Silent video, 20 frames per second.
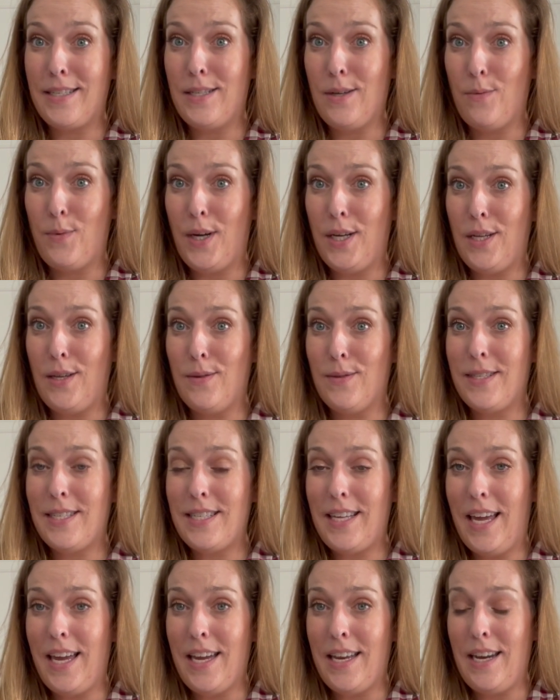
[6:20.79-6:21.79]
So when you
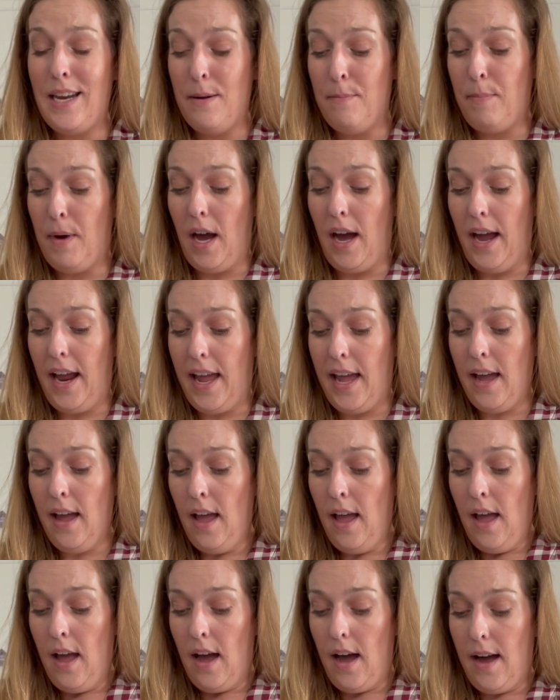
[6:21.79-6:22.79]
scan and buy,
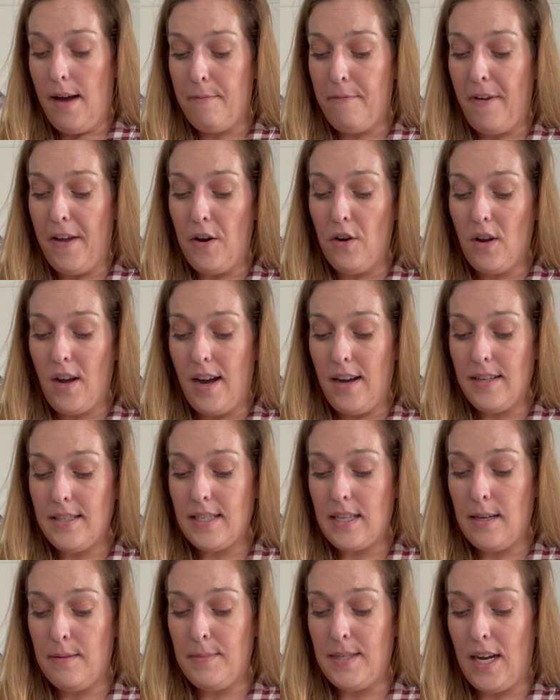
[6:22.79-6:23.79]
um, final
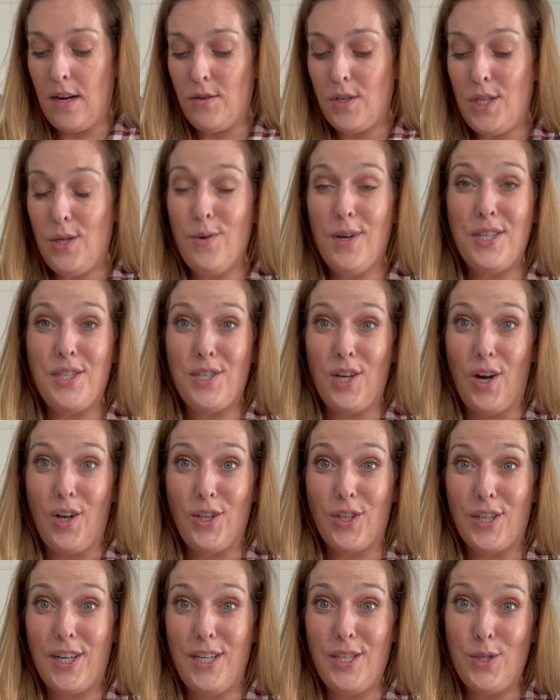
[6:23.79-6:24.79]
cost comes out to a
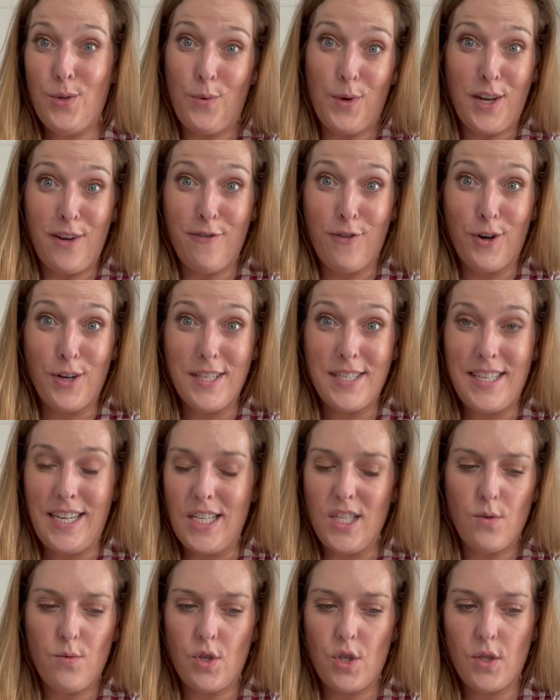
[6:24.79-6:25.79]
dollar and 24
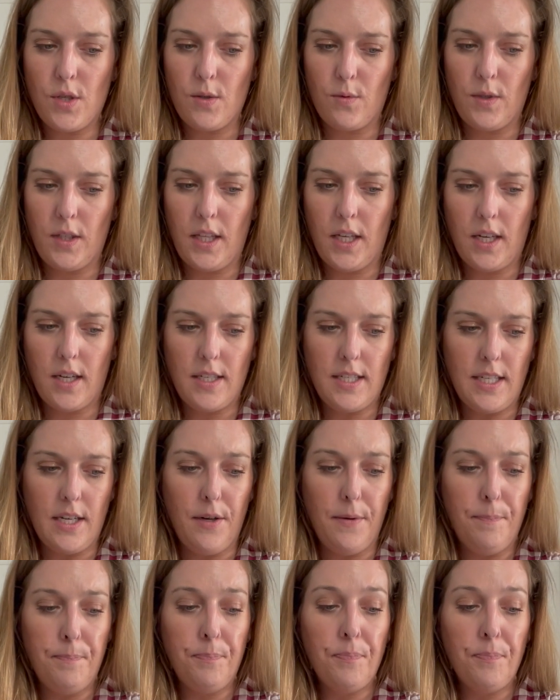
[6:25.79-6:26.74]
cents, which is a really good deal.